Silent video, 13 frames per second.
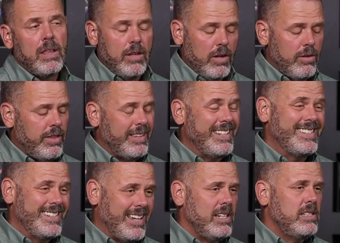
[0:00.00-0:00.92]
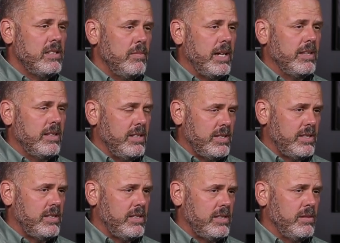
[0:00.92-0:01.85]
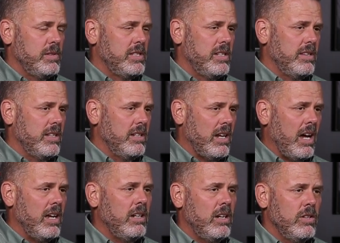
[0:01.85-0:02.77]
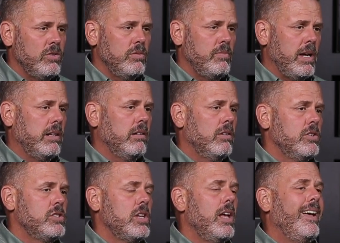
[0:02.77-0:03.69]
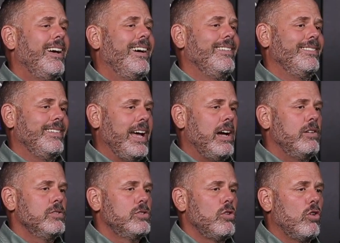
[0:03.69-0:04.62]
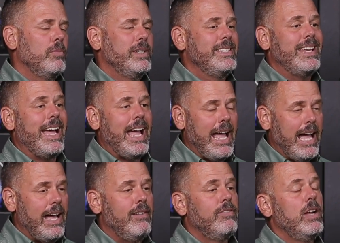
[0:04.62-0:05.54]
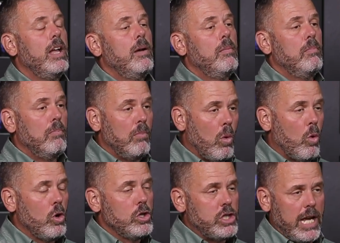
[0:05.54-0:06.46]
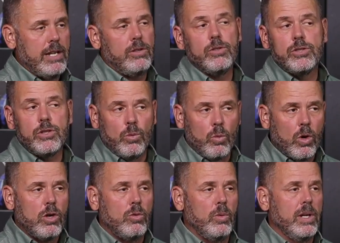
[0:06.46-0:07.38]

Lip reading: The other thing that's nice about this system is that the 900 megahertz allows Garmin to have more channels to work